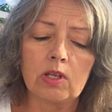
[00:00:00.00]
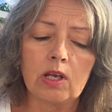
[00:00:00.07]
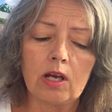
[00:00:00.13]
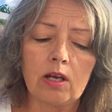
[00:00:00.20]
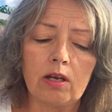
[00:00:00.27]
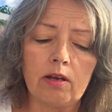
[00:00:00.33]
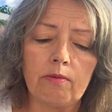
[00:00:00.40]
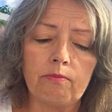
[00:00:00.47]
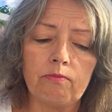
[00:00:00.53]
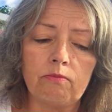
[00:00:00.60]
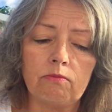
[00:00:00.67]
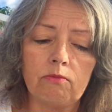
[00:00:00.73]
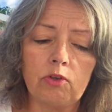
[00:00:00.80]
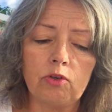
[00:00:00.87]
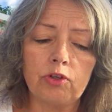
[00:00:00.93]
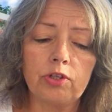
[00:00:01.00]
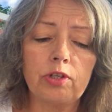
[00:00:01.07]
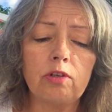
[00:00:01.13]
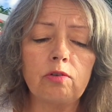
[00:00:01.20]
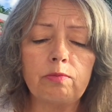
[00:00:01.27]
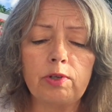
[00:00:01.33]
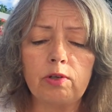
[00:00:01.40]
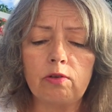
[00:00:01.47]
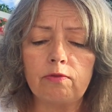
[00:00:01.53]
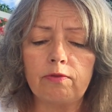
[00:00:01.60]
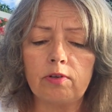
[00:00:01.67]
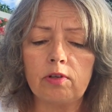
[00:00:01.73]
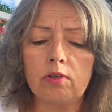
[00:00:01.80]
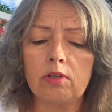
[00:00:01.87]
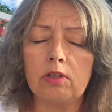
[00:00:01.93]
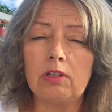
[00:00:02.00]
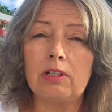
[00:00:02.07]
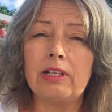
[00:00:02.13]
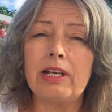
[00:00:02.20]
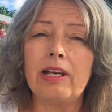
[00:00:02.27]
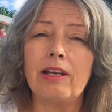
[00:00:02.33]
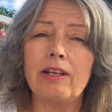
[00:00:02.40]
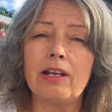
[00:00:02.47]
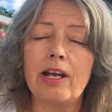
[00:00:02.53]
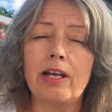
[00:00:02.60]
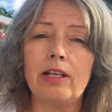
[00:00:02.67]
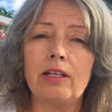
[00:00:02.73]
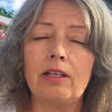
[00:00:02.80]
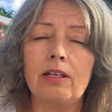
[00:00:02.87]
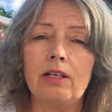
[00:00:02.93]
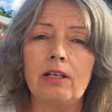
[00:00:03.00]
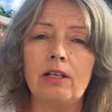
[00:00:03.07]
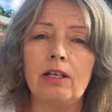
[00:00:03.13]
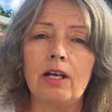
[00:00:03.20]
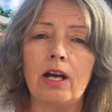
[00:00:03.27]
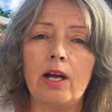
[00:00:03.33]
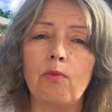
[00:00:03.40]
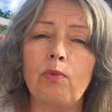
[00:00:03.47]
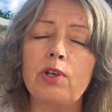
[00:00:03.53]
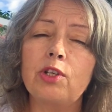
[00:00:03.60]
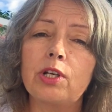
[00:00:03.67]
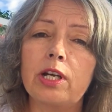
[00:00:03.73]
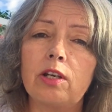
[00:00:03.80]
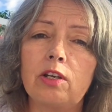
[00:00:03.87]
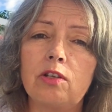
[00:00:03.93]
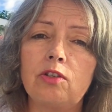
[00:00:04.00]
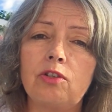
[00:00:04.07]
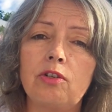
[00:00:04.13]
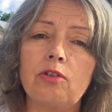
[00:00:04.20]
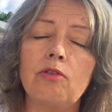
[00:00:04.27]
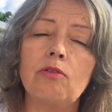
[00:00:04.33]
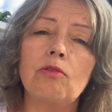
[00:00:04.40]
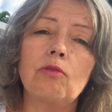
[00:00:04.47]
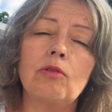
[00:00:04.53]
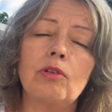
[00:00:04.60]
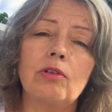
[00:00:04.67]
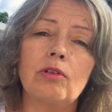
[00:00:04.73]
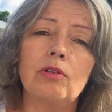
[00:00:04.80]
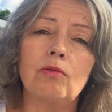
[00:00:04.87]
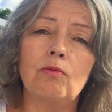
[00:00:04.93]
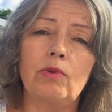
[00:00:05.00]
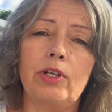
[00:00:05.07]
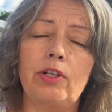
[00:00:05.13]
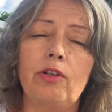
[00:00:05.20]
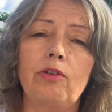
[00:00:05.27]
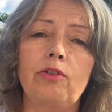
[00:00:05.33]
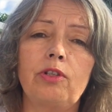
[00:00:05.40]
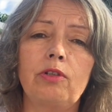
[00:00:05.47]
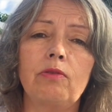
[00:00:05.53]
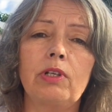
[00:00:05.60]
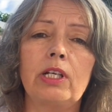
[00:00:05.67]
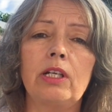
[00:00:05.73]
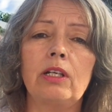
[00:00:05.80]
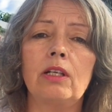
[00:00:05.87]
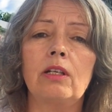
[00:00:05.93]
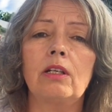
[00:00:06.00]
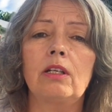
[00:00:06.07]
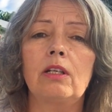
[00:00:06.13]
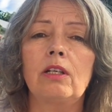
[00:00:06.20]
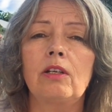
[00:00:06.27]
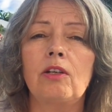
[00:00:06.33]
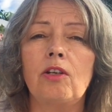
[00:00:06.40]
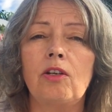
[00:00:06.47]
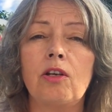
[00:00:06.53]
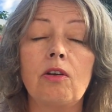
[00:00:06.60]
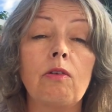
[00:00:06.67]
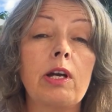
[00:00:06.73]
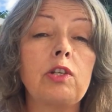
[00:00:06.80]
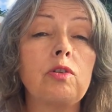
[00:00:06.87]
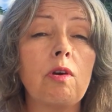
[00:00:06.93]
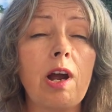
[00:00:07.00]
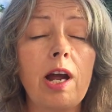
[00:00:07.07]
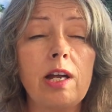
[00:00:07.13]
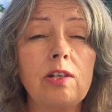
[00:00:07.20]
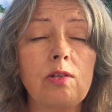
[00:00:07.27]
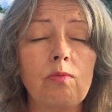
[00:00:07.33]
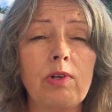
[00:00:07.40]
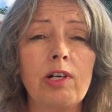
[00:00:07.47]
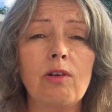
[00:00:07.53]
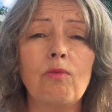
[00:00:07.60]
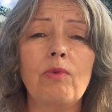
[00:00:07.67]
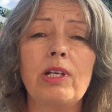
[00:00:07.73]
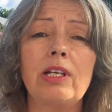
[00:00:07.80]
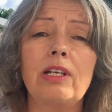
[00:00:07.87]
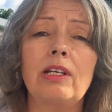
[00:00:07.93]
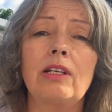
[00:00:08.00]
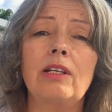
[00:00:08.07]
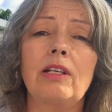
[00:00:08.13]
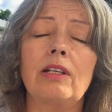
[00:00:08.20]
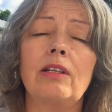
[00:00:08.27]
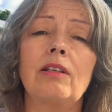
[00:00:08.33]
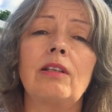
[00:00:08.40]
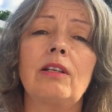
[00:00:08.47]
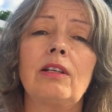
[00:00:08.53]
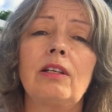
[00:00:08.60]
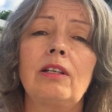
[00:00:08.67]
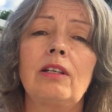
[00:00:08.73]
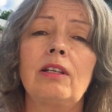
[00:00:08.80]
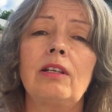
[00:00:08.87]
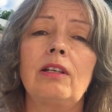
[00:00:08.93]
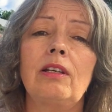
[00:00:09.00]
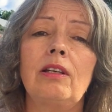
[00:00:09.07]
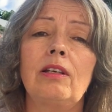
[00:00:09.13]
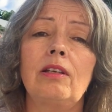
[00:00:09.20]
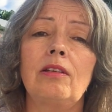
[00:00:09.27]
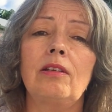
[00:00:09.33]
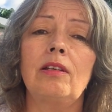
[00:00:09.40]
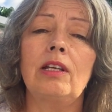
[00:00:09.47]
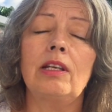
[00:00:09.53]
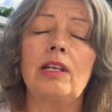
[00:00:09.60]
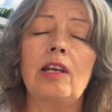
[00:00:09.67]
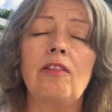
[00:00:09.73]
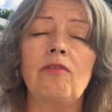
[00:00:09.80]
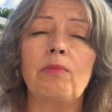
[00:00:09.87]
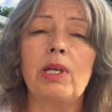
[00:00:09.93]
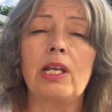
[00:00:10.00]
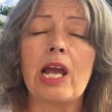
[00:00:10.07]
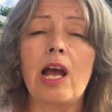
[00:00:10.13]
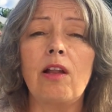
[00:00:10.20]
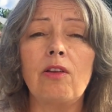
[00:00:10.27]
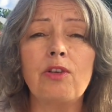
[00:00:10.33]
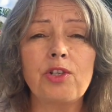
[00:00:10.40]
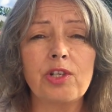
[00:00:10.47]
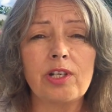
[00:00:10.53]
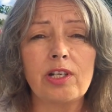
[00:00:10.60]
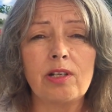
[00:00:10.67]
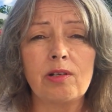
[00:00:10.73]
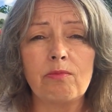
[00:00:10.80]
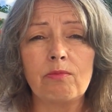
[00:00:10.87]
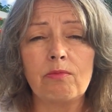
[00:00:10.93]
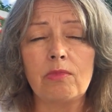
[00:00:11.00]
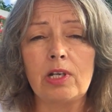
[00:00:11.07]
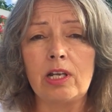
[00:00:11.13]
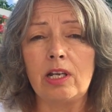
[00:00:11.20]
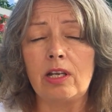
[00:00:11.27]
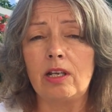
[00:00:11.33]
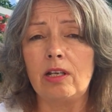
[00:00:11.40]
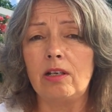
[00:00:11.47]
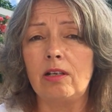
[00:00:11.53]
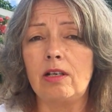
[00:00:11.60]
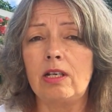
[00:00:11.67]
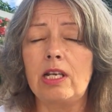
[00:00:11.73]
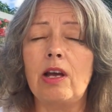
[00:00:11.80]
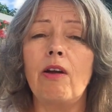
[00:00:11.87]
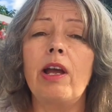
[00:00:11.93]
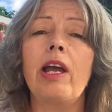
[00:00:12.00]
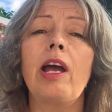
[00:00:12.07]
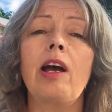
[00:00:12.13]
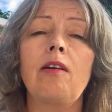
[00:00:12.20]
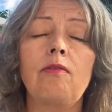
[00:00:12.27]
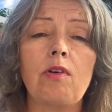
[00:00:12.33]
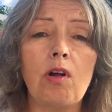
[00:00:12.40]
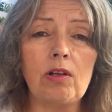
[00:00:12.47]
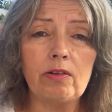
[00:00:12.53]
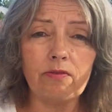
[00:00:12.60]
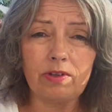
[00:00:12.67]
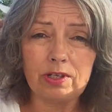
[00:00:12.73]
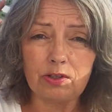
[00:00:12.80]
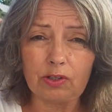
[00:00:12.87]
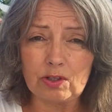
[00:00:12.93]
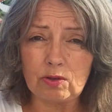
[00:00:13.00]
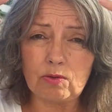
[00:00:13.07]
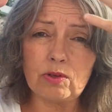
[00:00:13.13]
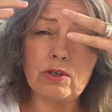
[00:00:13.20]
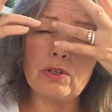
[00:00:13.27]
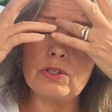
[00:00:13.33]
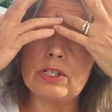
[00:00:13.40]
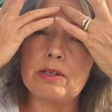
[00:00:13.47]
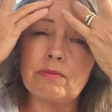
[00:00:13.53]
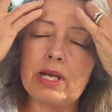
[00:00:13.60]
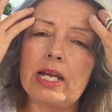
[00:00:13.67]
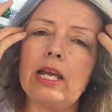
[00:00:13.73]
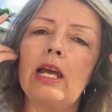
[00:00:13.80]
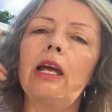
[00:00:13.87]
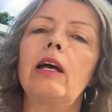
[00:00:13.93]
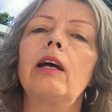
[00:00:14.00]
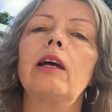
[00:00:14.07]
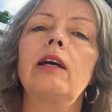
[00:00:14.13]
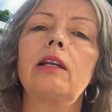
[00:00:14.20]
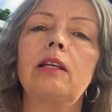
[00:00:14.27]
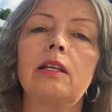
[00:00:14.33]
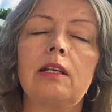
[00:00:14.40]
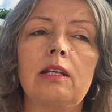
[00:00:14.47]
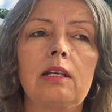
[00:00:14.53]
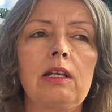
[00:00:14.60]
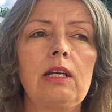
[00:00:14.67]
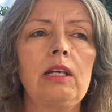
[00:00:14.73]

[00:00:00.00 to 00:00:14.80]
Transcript: um, "You're so beautiful, and I, I wish I could do what you're doing. You know, I tried to wear a wig and." It, it gave me an allergy and and now I have all of these sores on my head and